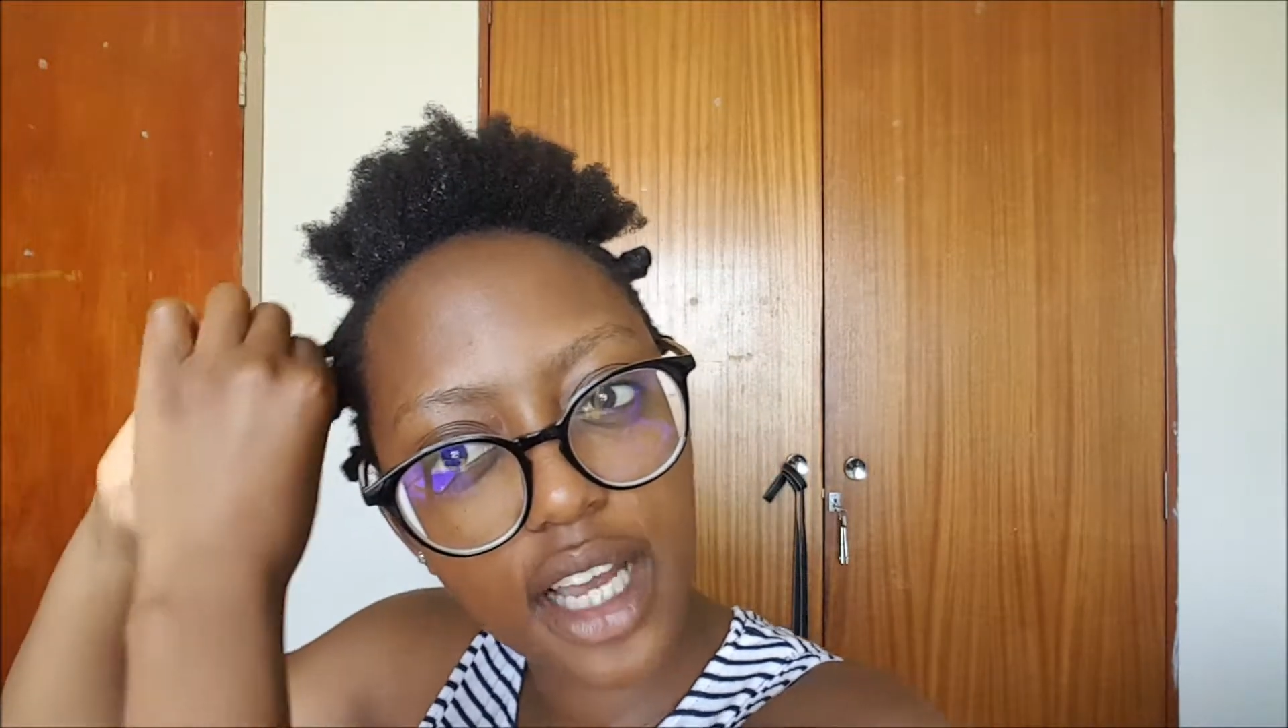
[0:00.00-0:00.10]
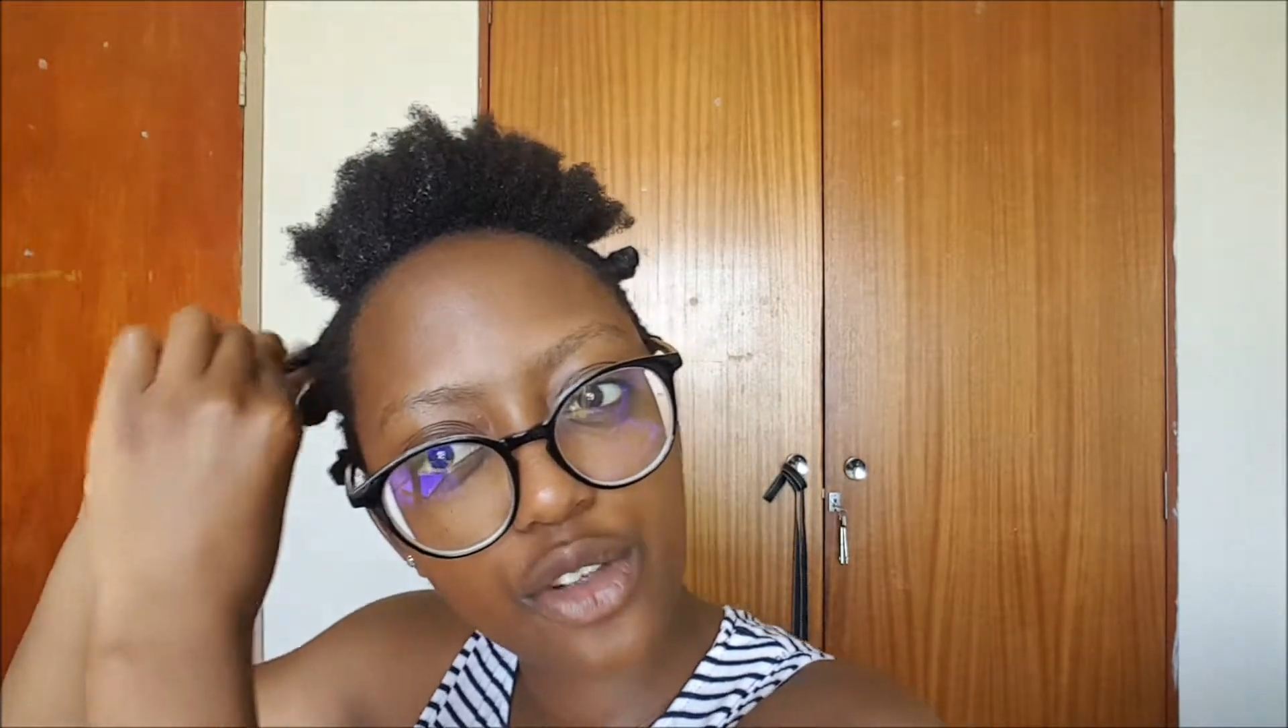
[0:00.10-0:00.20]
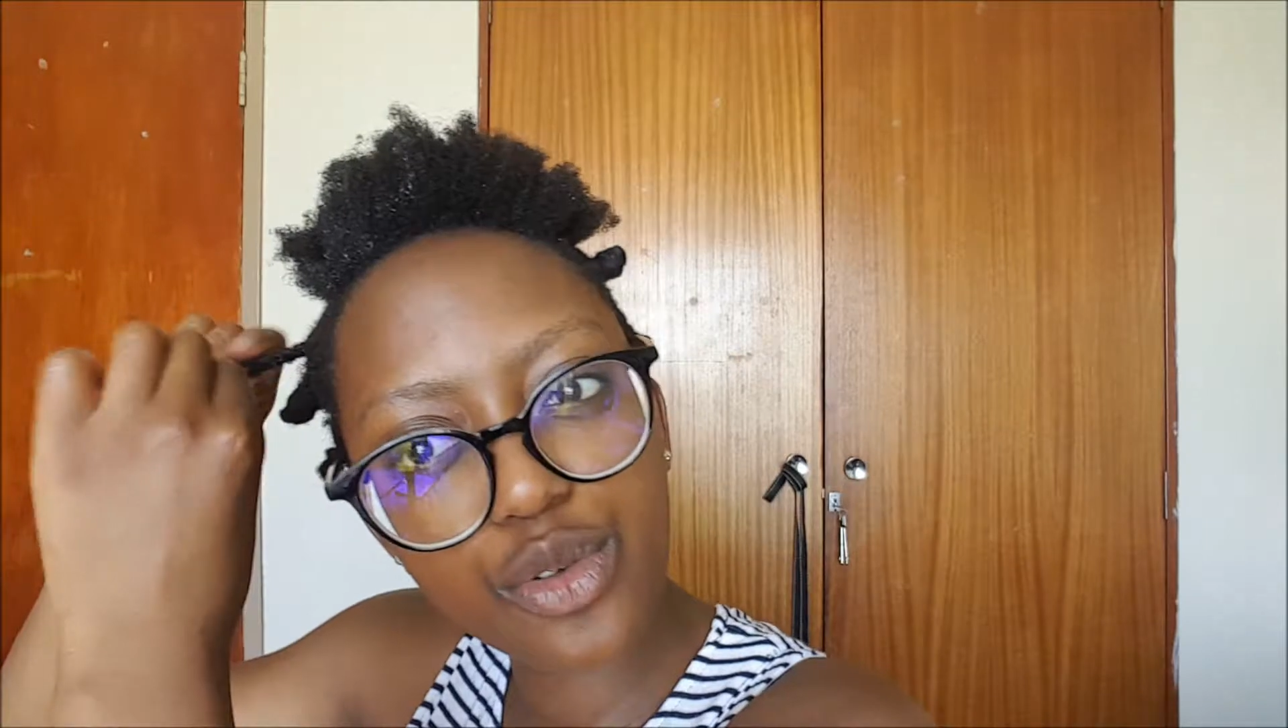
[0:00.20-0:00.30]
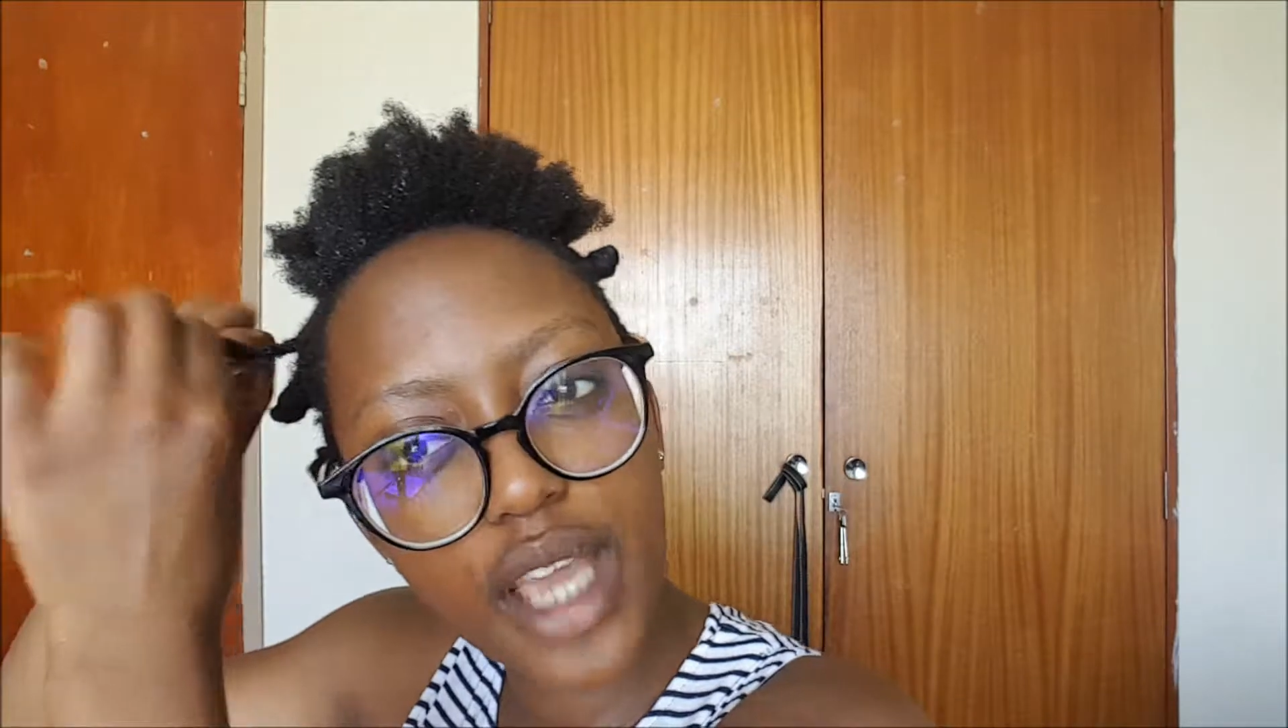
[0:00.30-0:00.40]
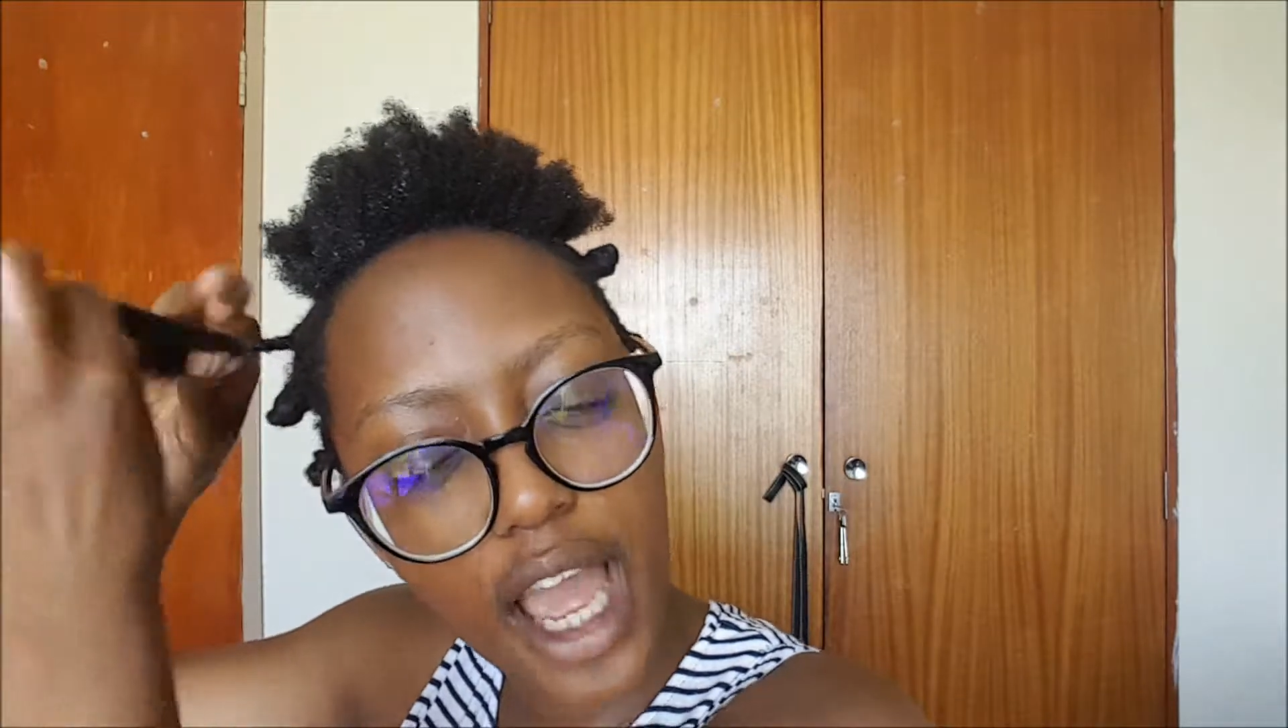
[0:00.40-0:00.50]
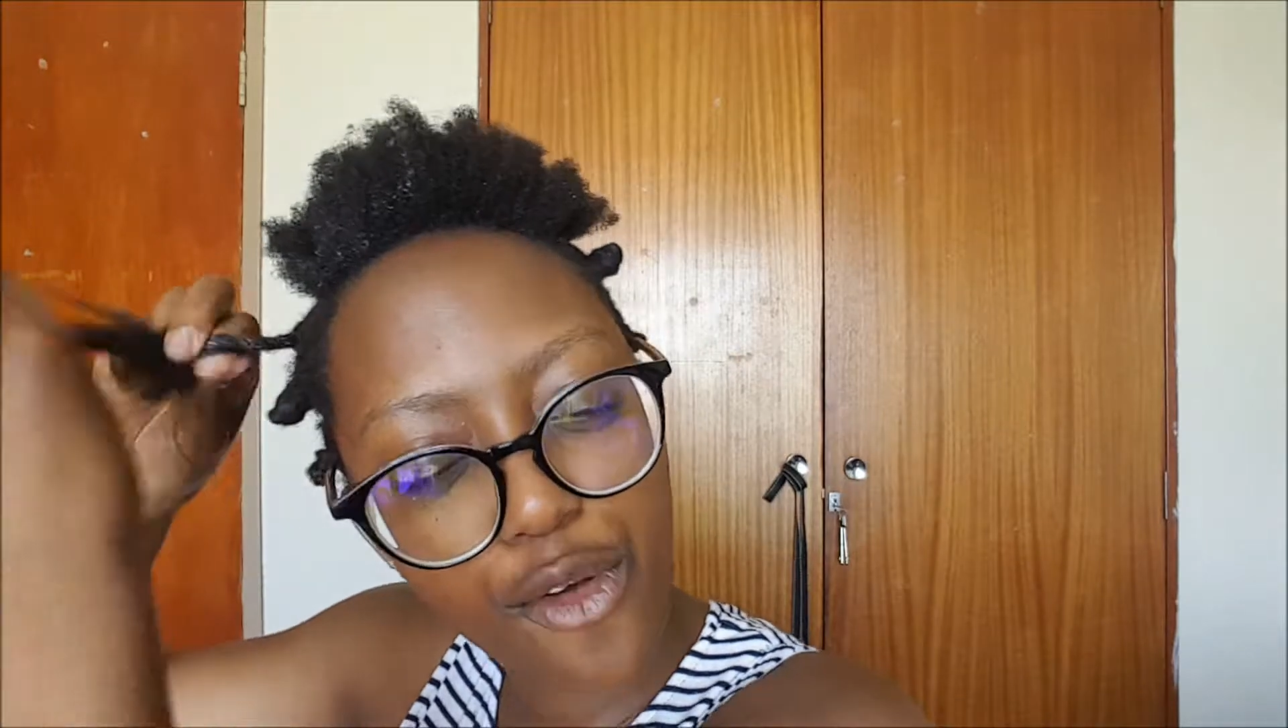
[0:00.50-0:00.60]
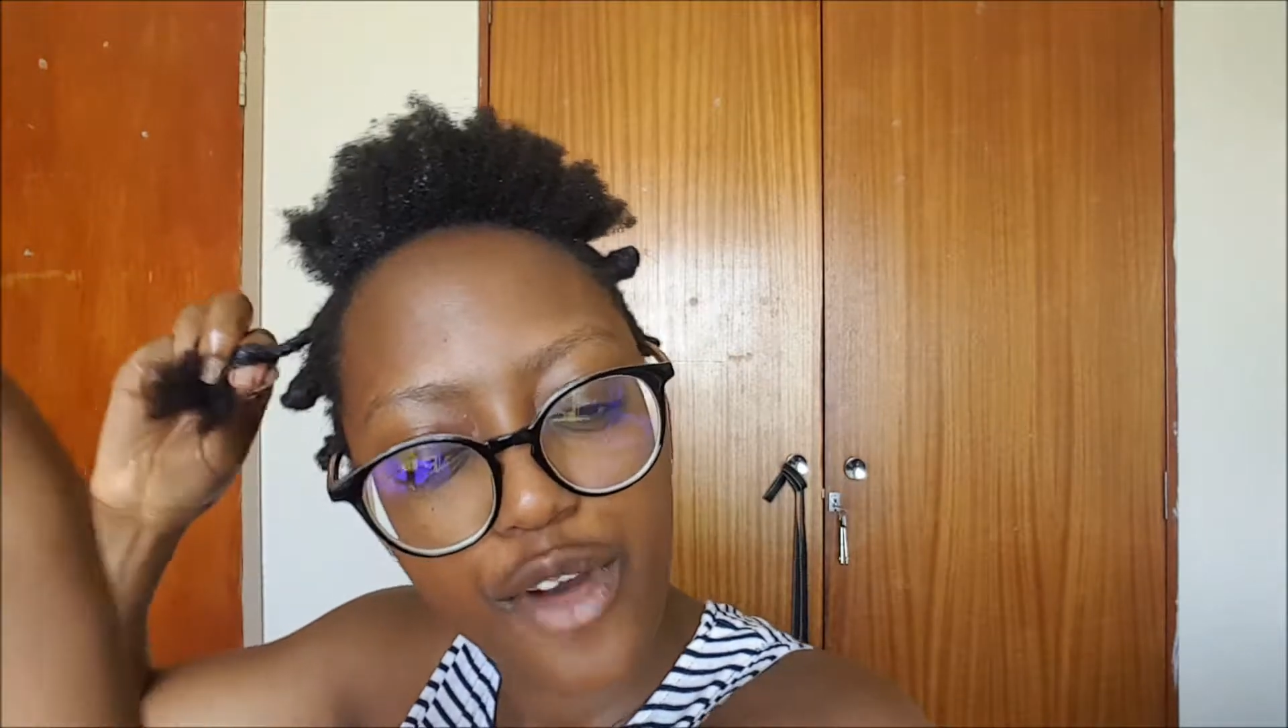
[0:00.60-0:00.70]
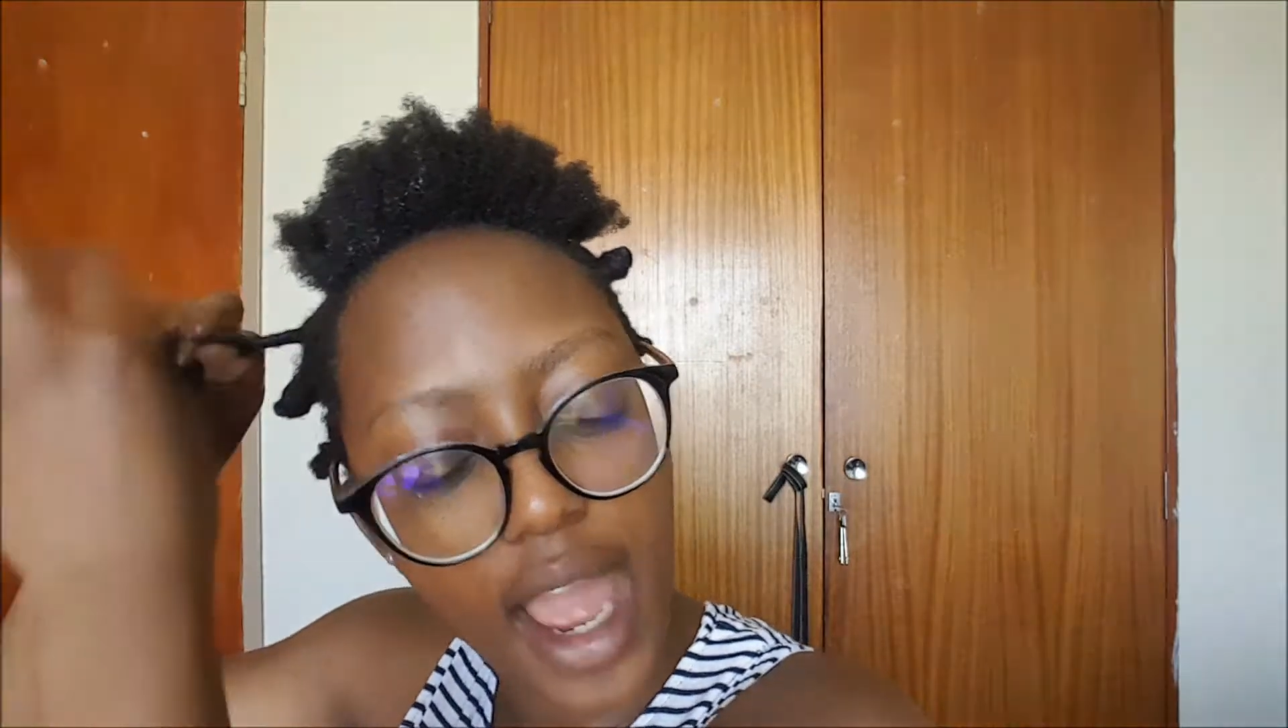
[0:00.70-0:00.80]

how you can